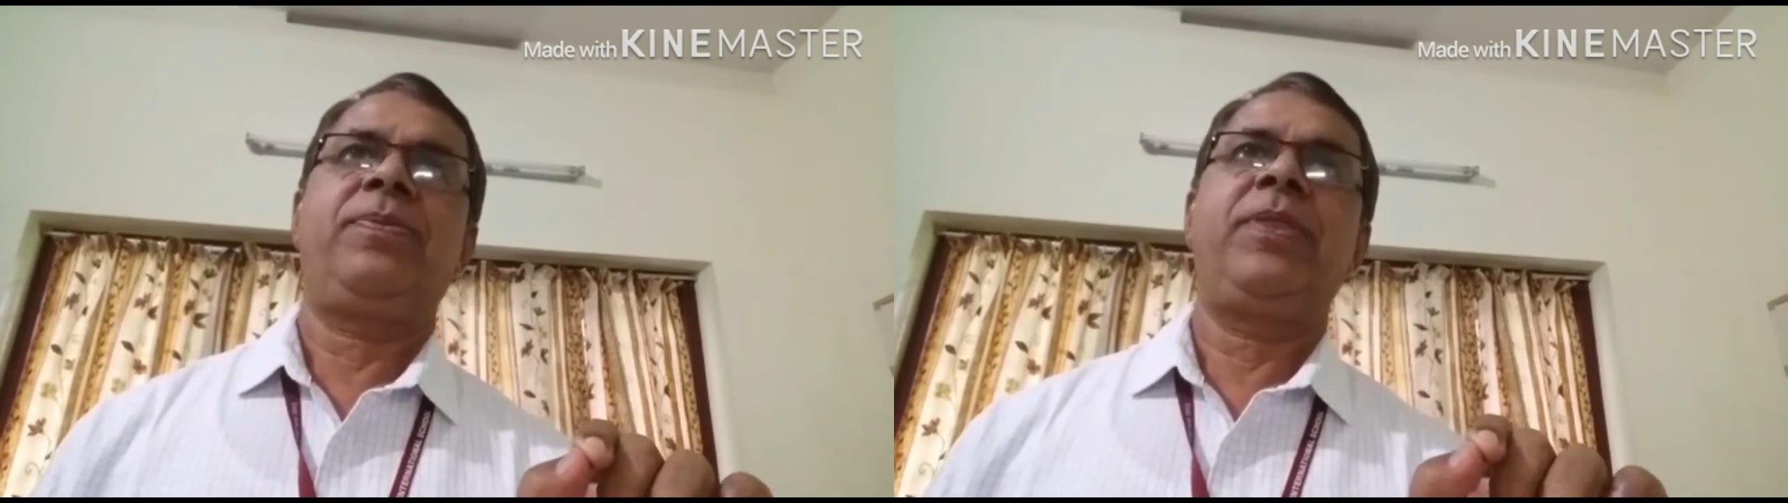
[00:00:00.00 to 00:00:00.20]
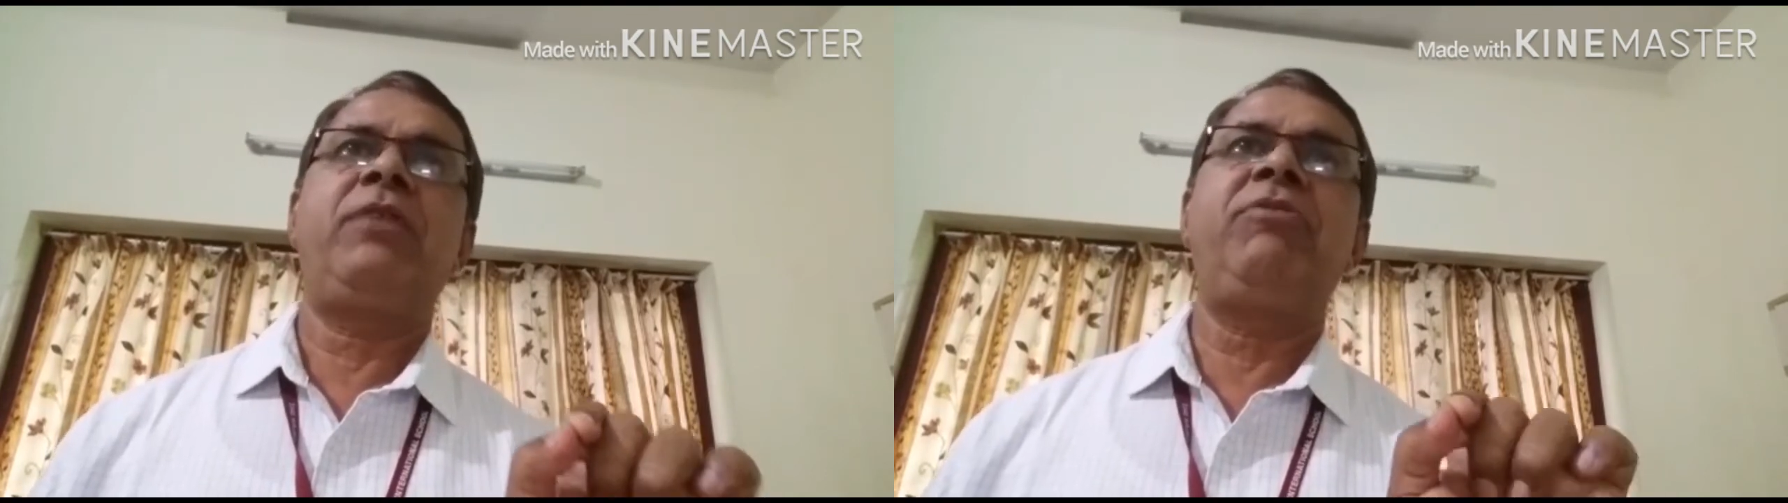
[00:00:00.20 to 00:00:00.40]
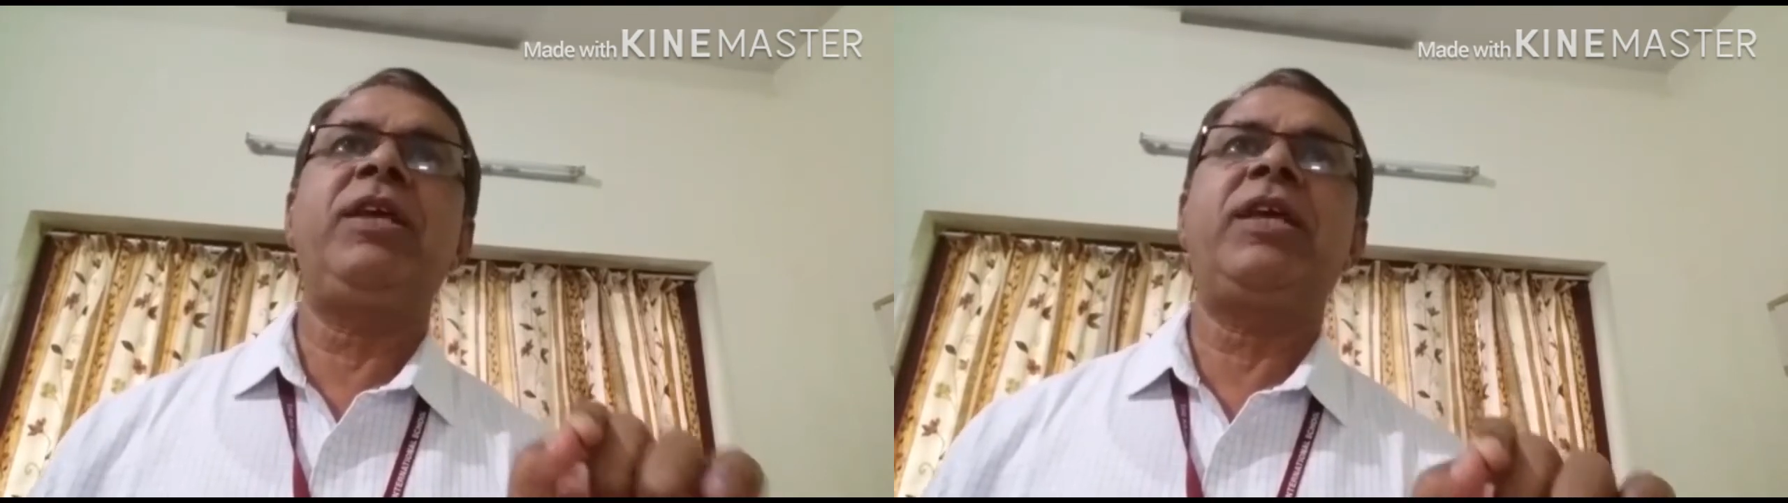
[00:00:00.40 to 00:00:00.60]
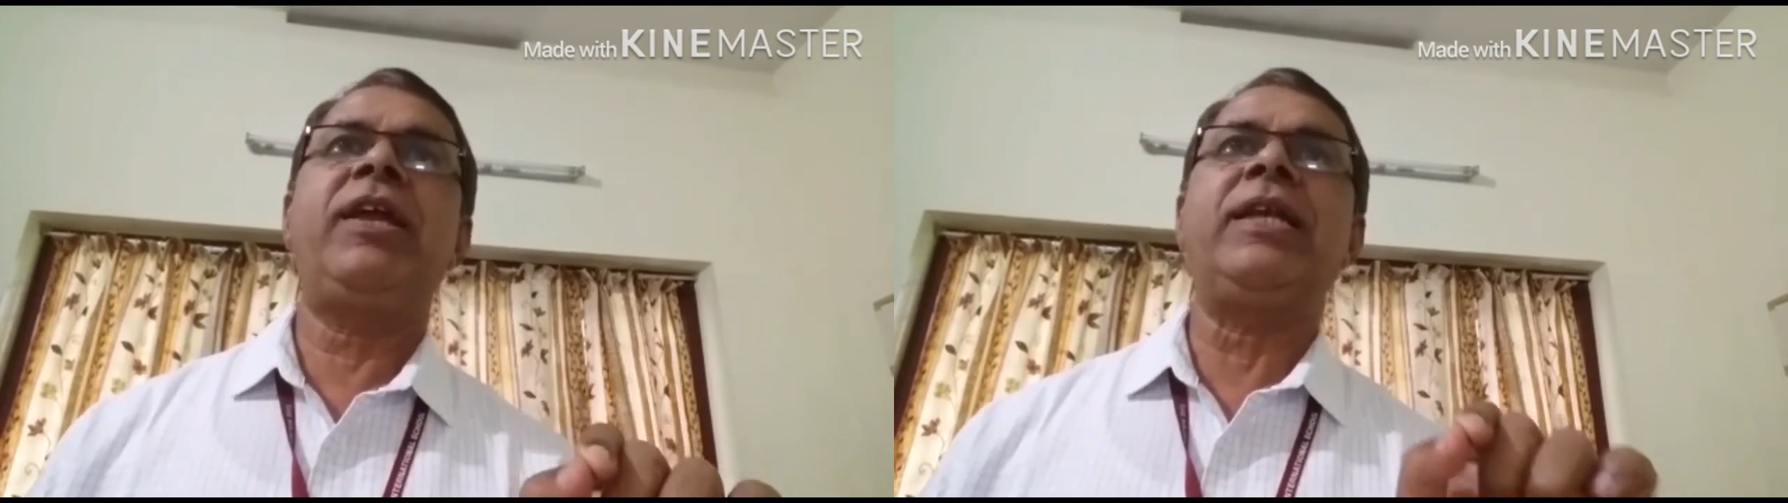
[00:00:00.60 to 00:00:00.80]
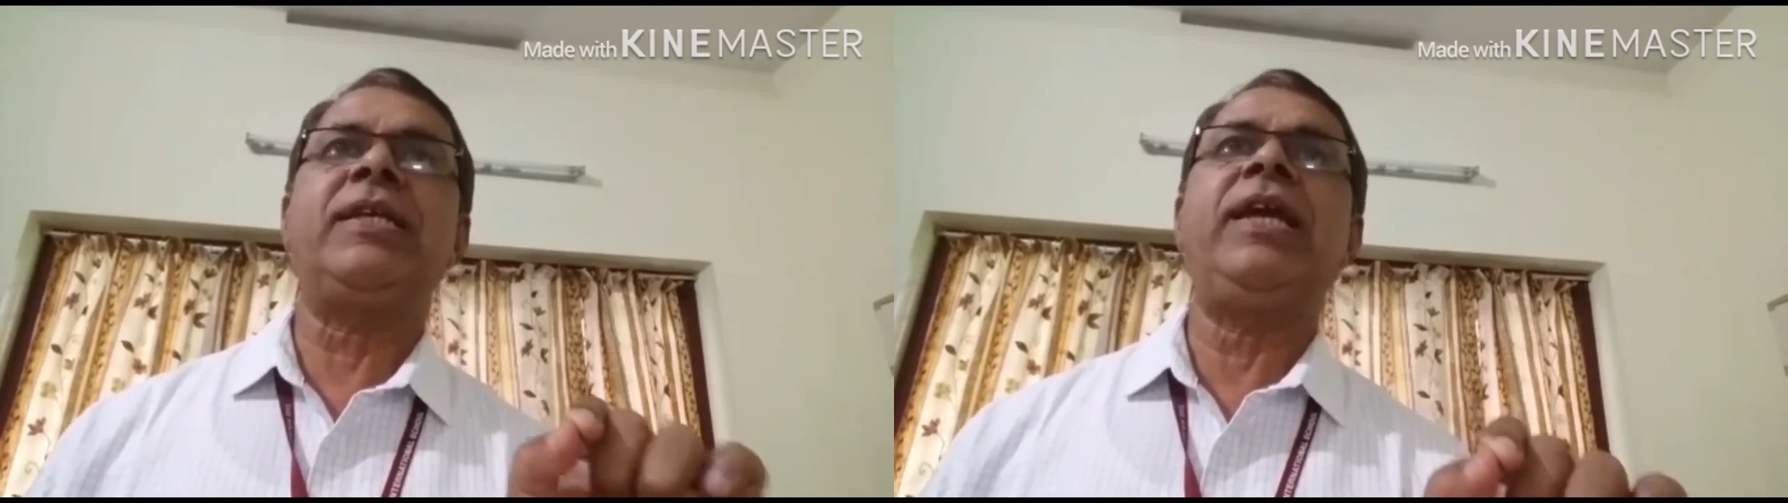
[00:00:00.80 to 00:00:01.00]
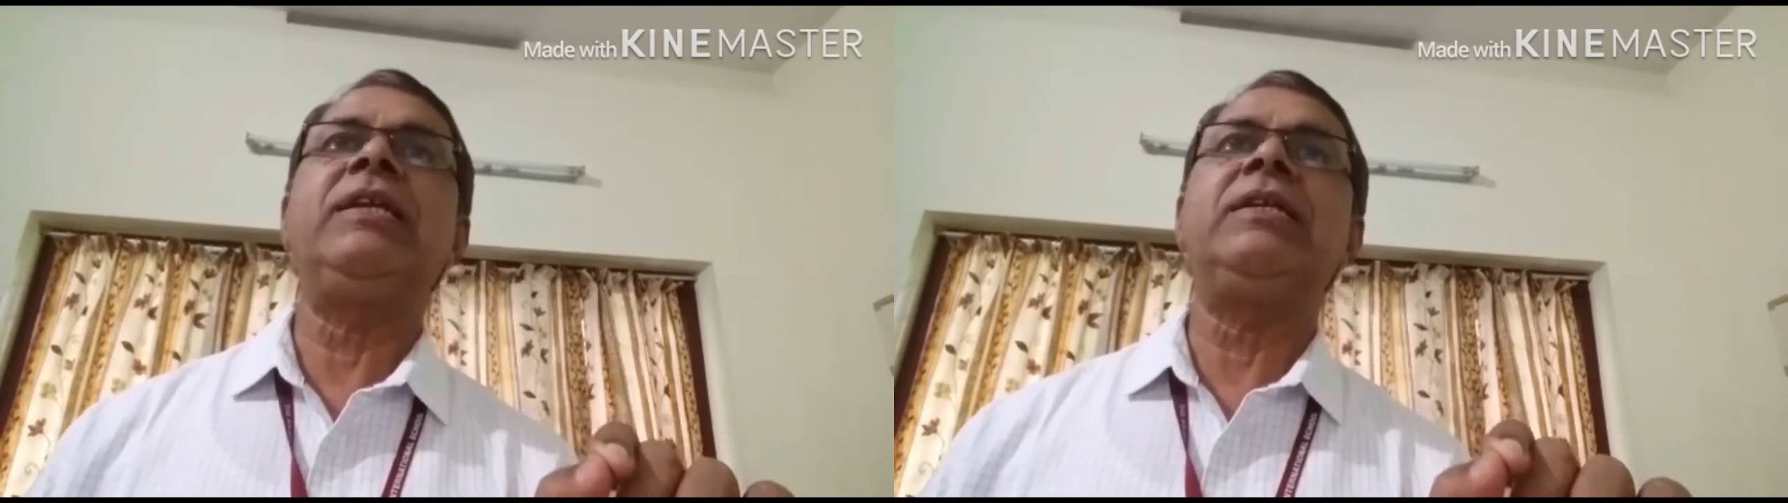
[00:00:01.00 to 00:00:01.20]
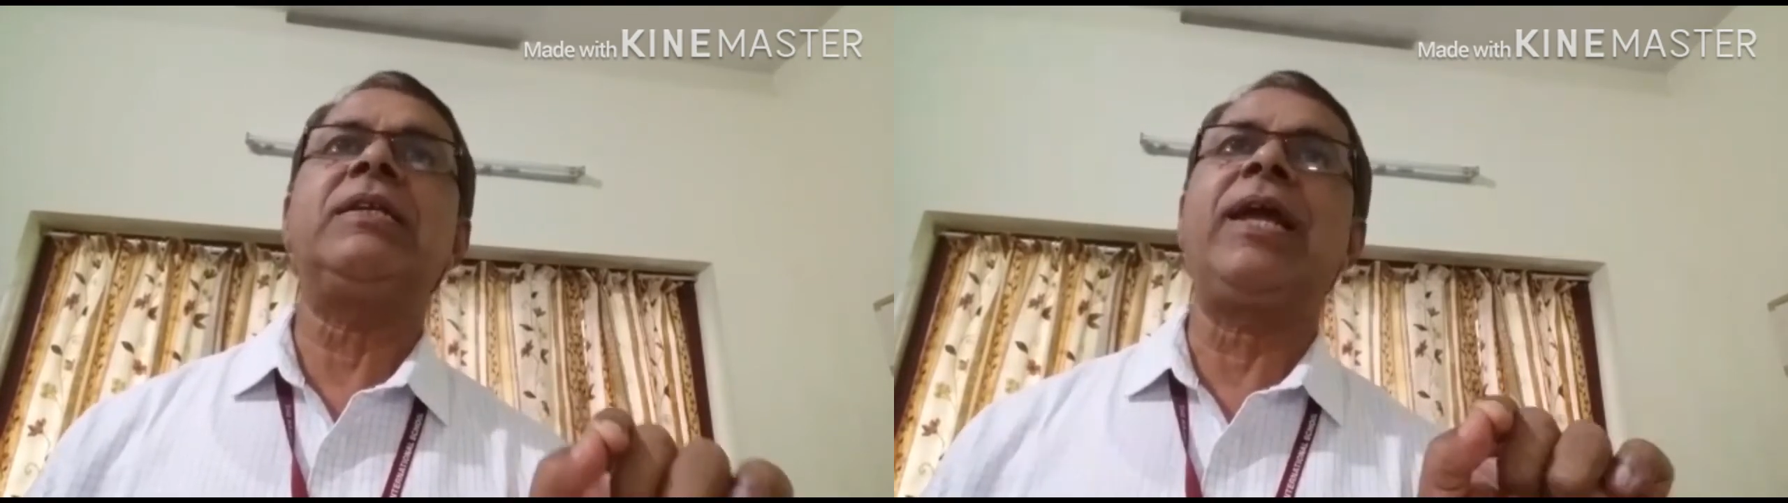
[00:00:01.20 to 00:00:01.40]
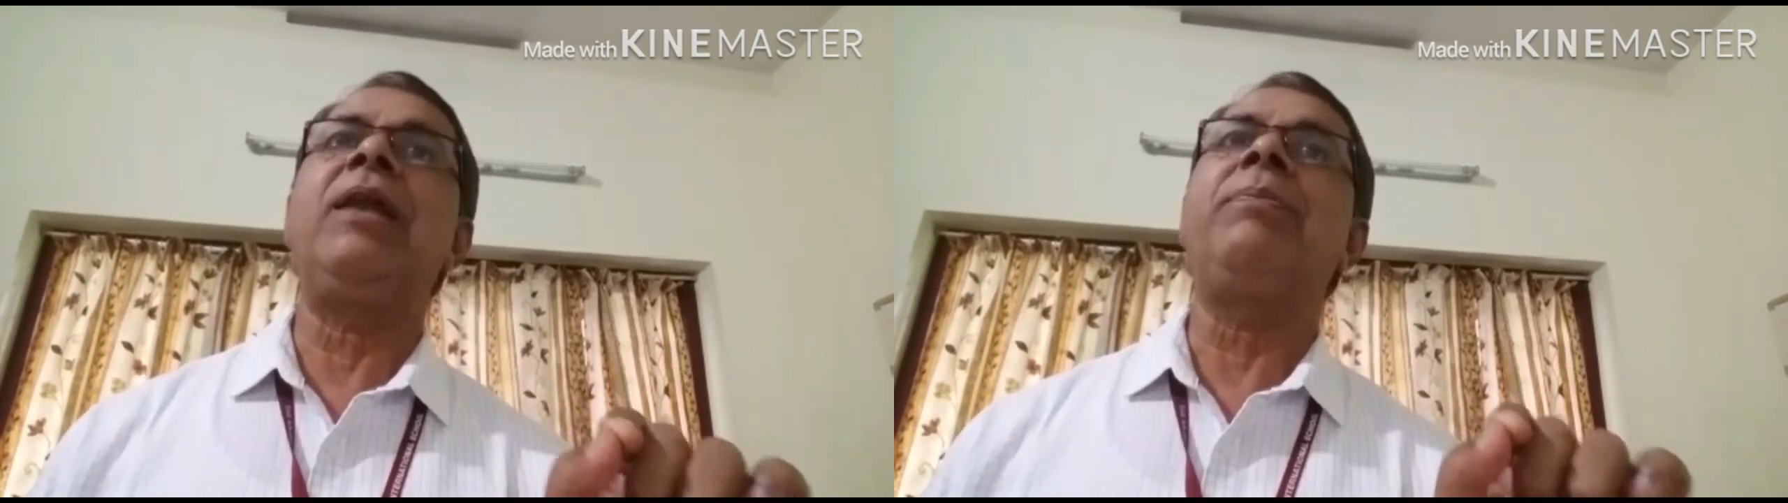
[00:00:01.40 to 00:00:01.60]
that we can attain
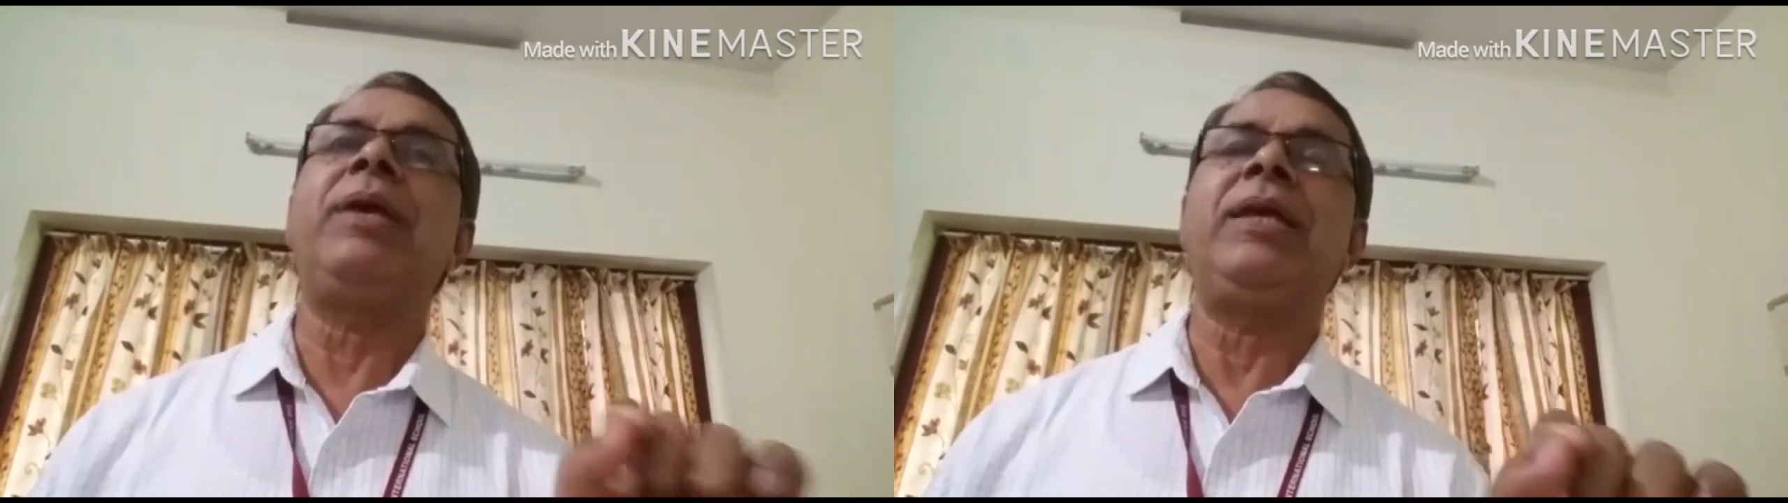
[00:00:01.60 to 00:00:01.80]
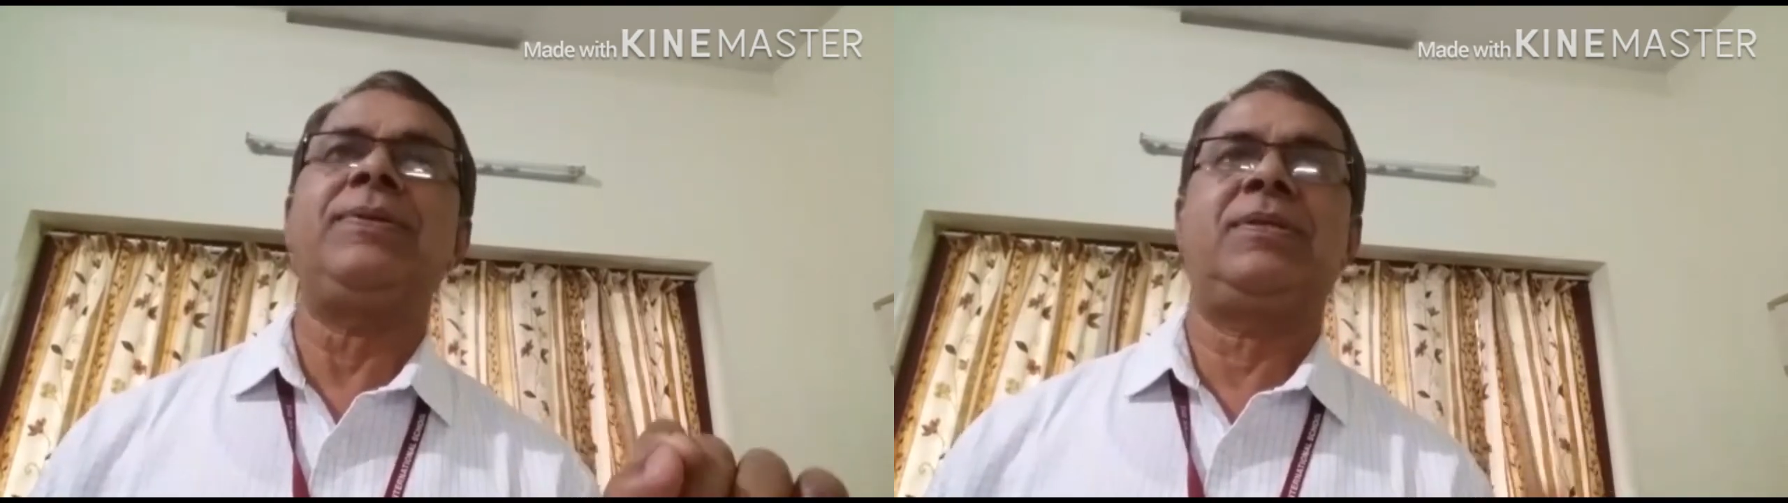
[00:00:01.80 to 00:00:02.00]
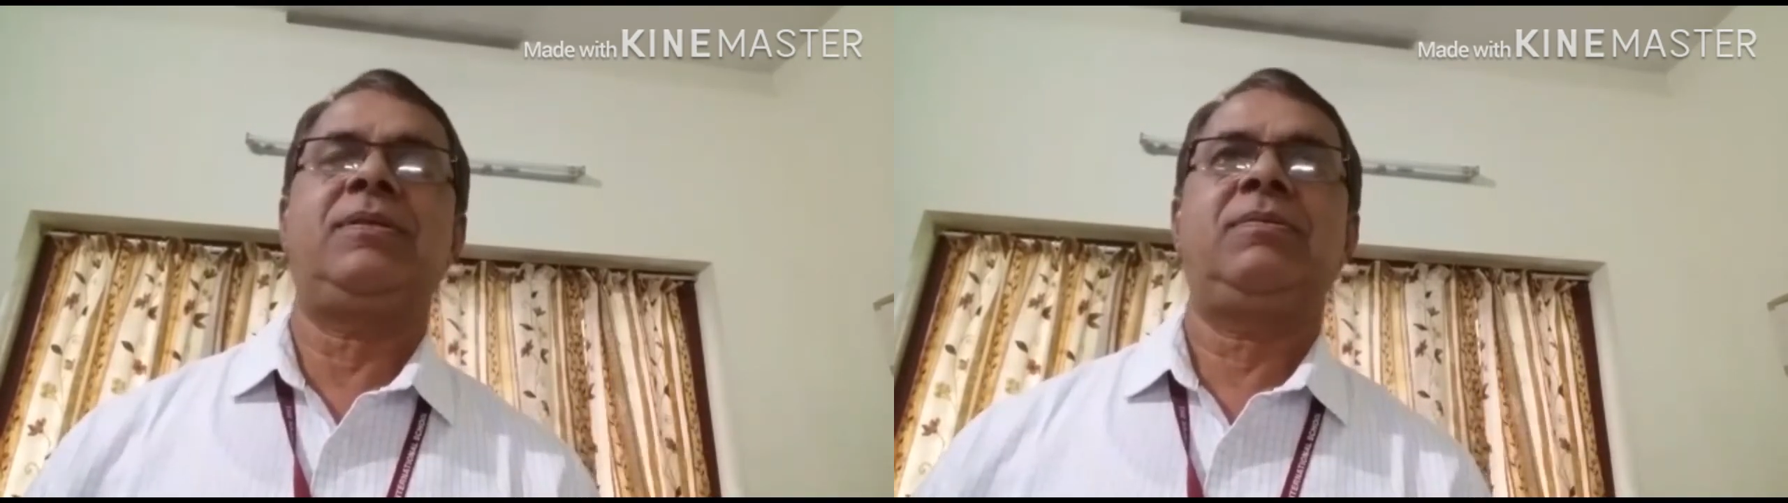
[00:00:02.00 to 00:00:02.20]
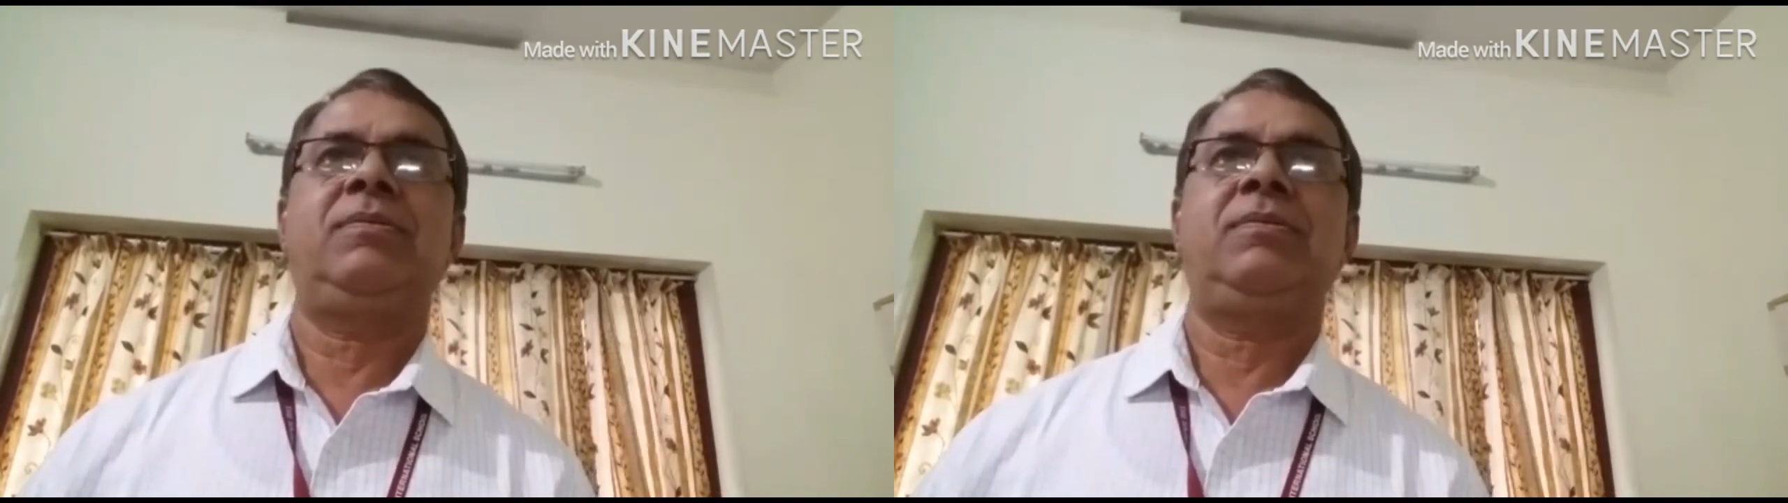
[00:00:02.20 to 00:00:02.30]
real peace.